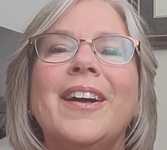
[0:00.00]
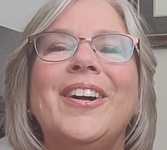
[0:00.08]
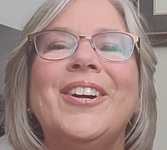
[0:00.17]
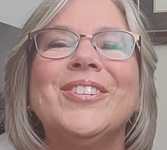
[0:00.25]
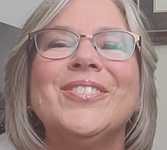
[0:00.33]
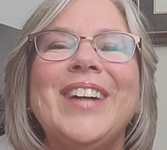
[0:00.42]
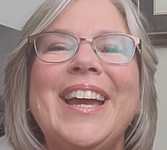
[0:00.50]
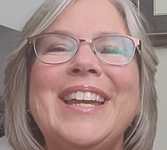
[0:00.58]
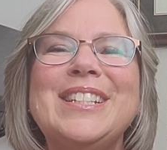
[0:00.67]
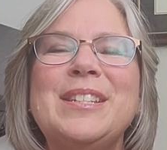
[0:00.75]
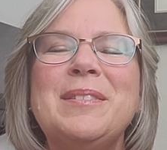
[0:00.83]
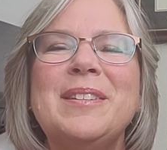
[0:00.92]
All
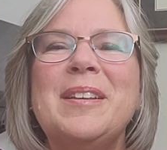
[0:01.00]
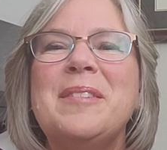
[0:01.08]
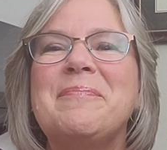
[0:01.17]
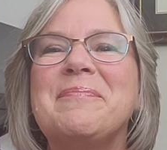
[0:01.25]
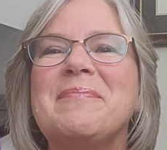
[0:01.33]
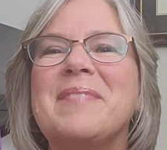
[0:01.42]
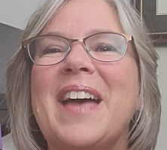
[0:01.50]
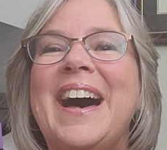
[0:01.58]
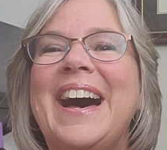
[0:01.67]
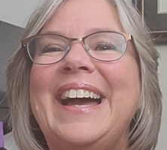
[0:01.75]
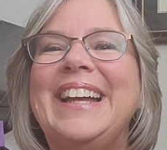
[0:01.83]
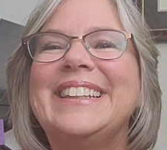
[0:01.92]
right.
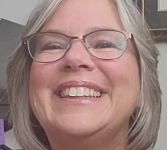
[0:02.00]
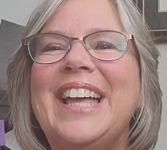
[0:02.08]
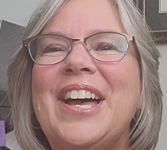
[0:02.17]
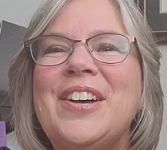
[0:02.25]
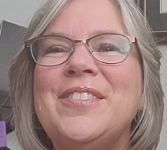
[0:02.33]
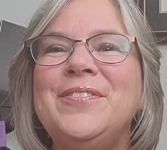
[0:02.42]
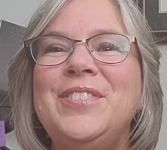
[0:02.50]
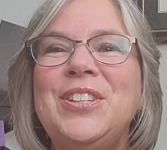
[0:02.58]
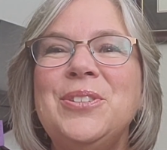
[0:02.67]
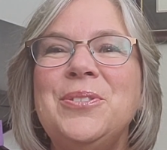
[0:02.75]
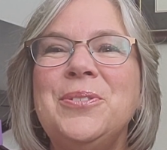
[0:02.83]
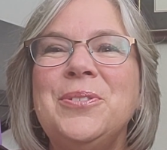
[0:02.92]
I love
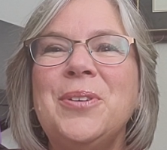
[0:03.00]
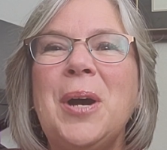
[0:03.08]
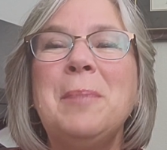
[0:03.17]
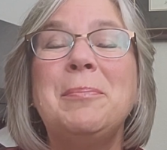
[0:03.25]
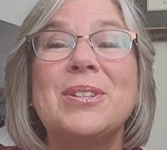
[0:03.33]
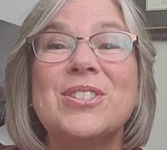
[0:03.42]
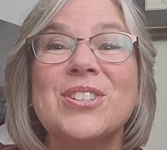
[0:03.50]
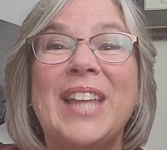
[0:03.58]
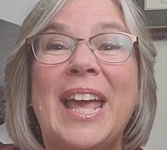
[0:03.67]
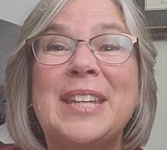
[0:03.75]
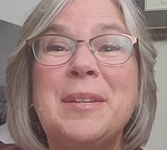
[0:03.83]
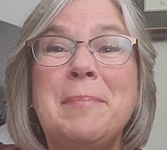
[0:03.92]
you, a bushel
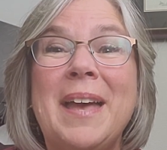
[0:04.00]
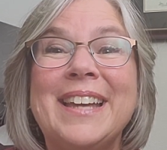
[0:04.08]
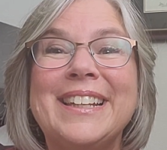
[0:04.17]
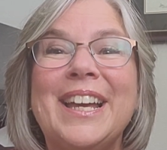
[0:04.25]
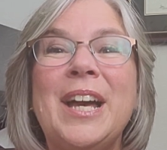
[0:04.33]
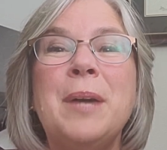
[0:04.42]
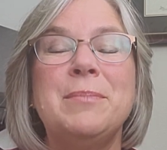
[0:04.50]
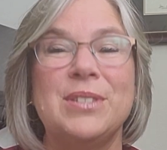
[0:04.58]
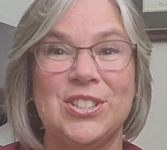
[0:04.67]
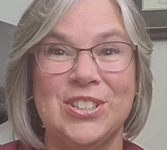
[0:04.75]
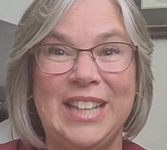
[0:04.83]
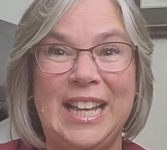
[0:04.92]
and a peck, a
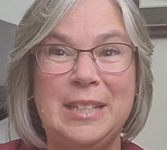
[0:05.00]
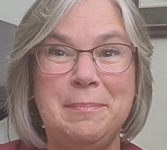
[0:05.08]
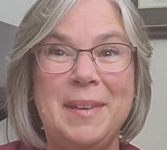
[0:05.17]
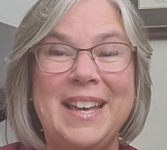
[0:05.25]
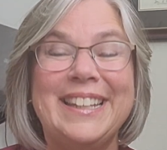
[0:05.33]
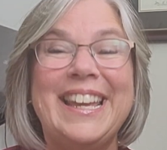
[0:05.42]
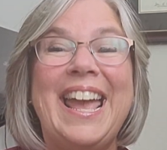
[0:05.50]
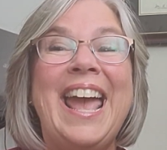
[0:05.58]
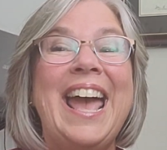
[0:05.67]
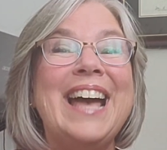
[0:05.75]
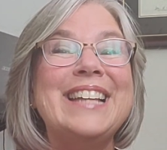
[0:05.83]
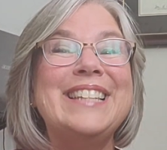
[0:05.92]
bushel and a peck,
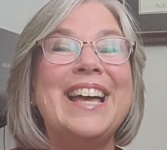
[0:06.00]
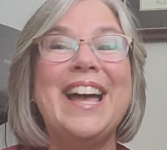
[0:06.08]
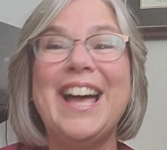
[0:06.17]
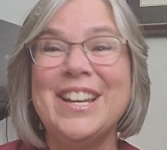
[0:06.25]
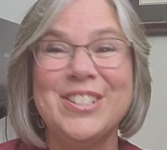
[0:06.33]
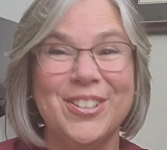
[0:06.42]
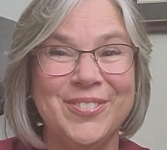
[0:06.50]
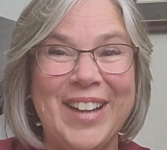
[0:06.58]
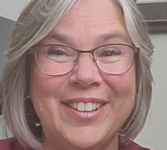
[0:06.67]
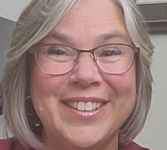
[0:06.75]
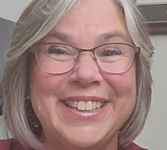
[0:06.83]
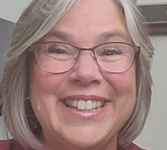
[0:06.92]
and a hug
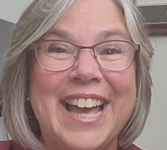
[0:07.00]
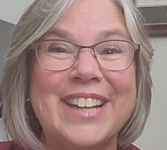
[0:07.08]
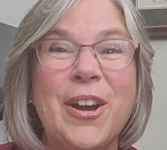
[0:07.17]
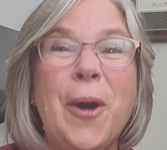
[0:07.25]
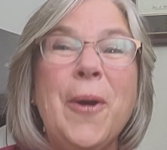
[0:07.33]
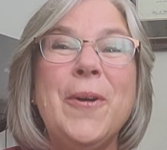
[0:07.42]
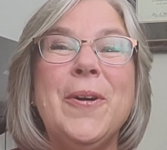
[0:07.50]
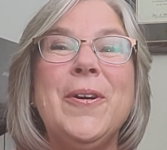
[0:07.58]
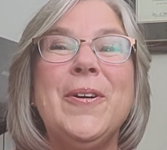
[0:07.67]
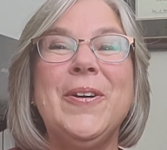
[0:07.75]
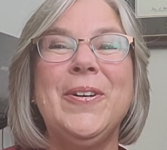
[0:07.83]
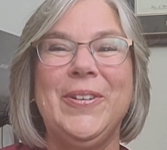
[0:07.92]
around the neck.
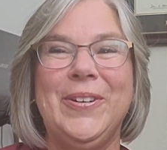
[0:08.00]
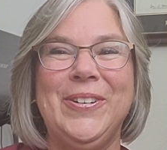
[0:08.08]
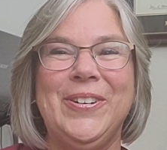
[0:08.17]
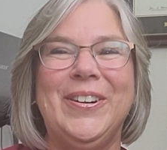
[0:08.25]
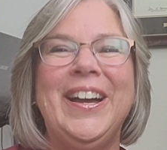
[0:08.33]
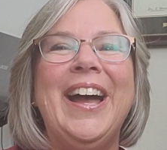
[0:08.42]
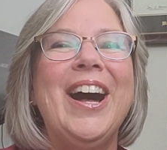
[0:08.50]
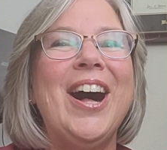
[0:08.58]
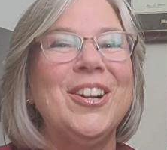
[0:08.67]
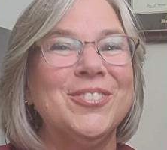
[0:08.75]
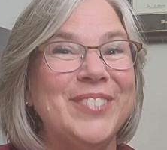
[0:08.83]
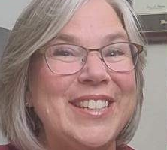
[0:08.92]
Oh,
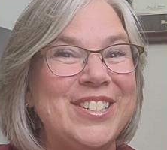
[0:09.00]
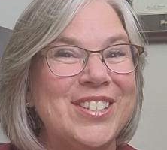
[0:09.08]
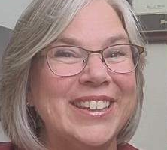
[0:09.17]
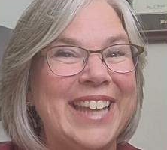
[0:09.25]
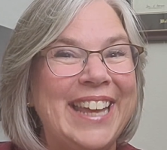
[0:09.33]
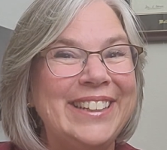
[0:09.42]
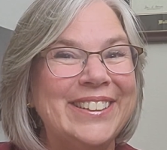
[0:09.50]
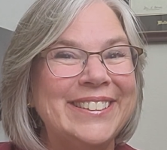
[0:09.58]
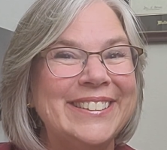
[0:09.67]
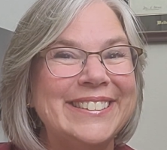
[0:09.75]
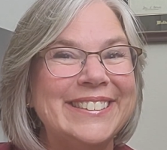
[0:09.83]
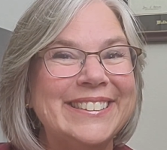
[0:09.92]
I'll read you later.